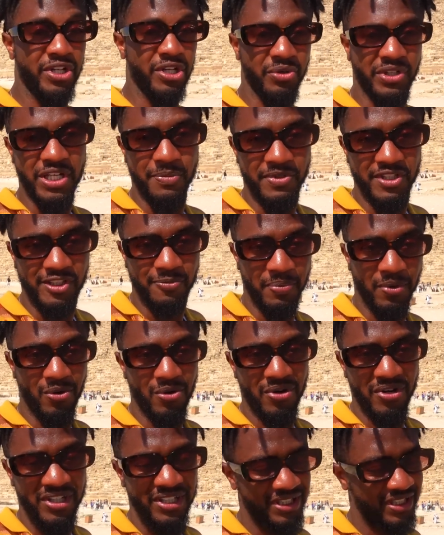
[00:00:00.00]
we're gonna keep
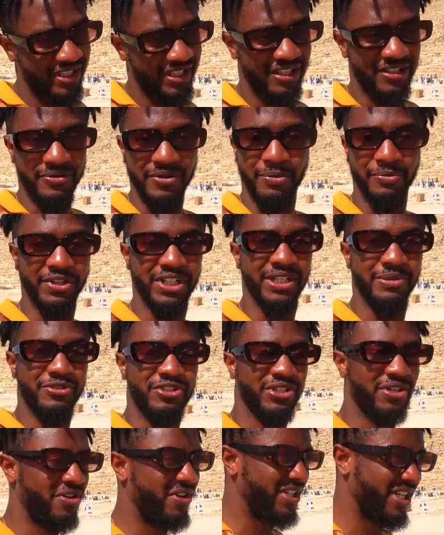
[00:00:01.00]
exploring. I'm gonna keep
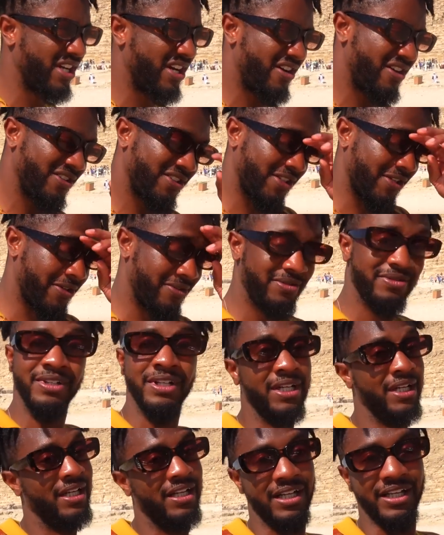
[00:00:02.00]
showing y'all, so
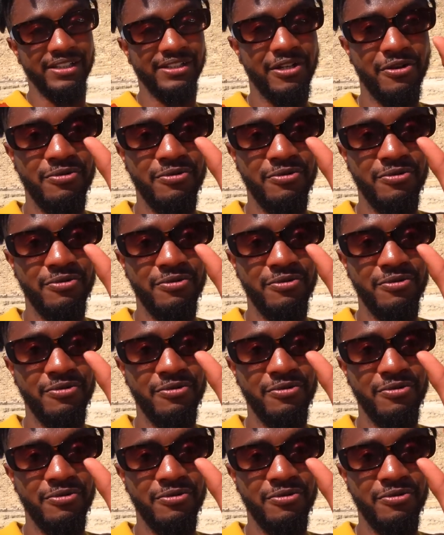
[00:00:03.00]
let's